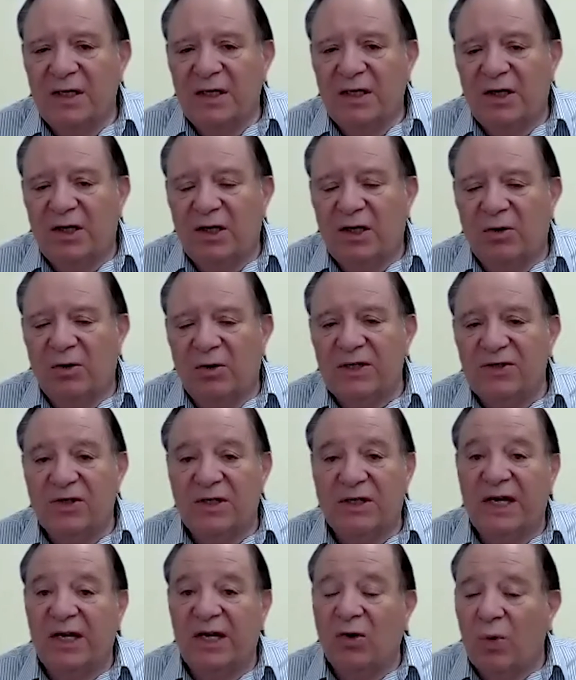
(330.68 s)

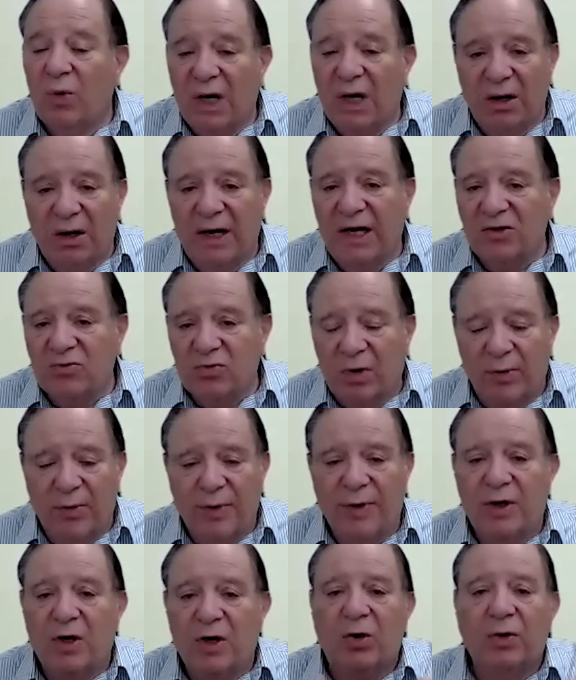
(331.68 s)
data warehouse where
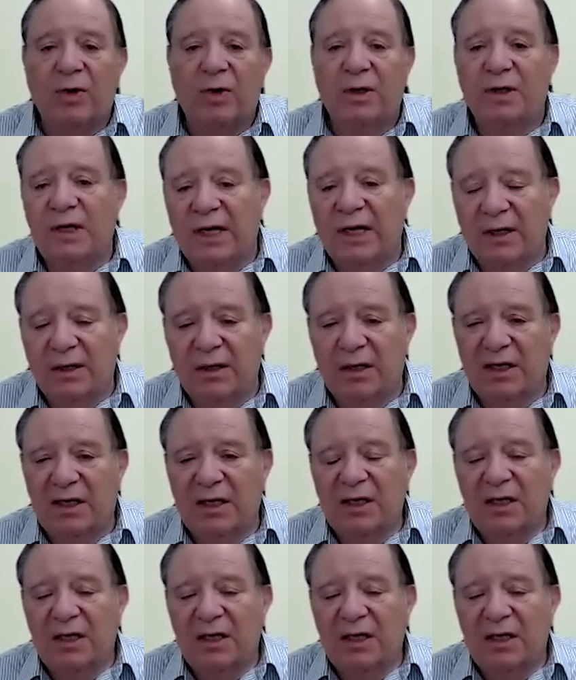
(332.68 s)
we go and